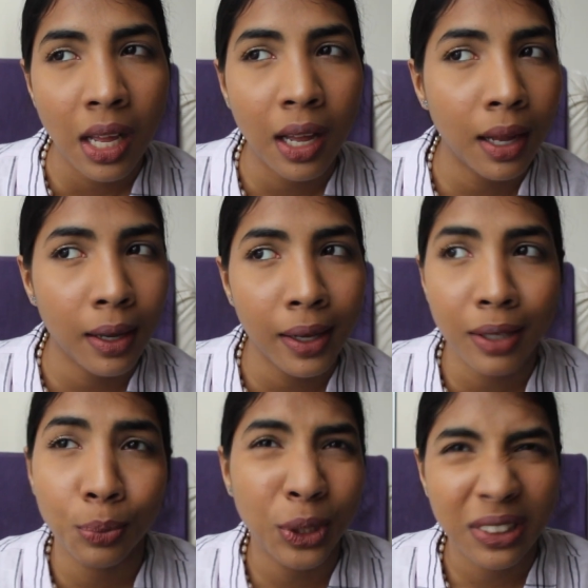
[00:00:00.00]

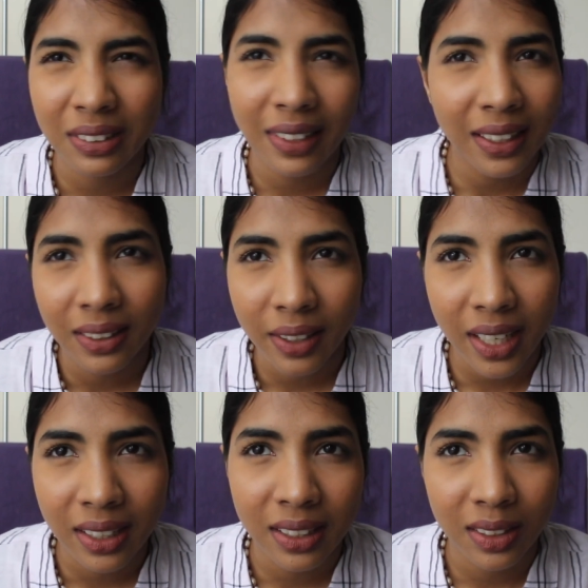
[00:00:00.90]
it wasn't that
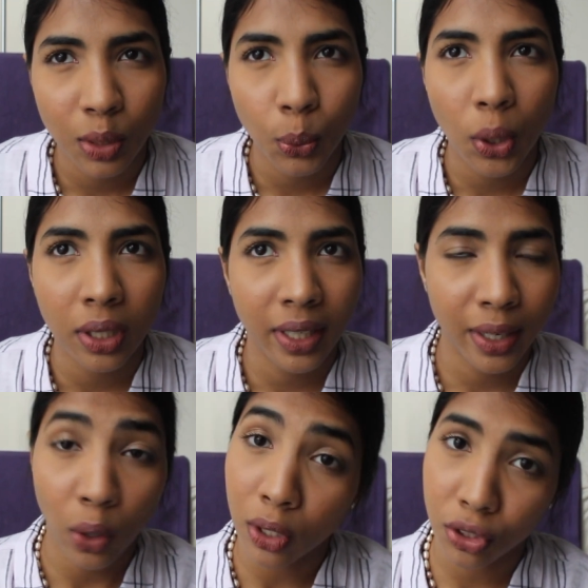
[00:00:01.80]
great because the water
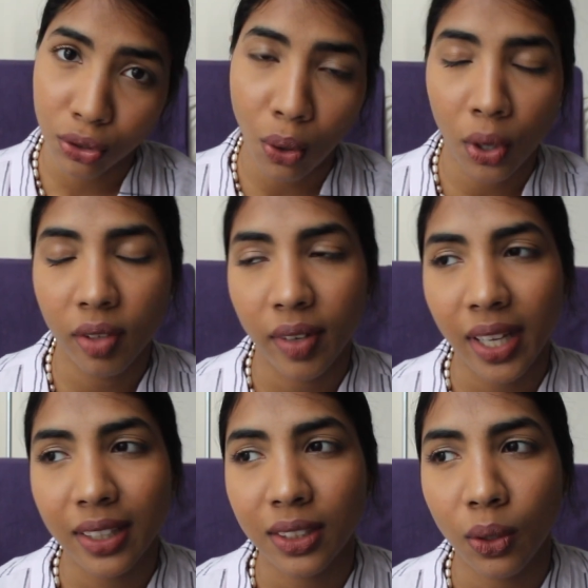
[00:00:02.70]
had all just gone
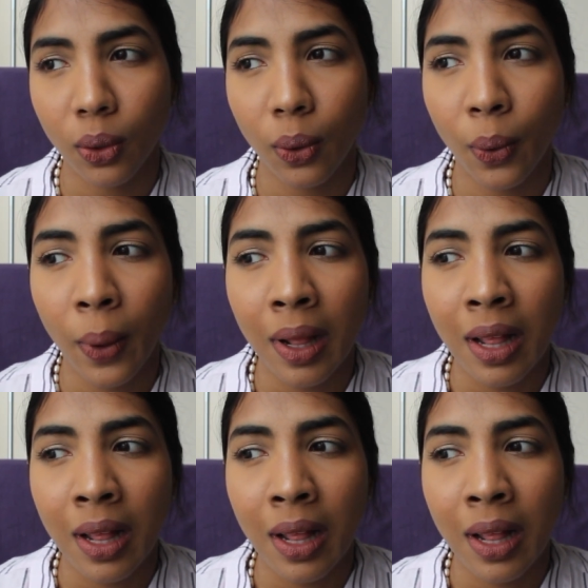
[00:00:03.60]
away, so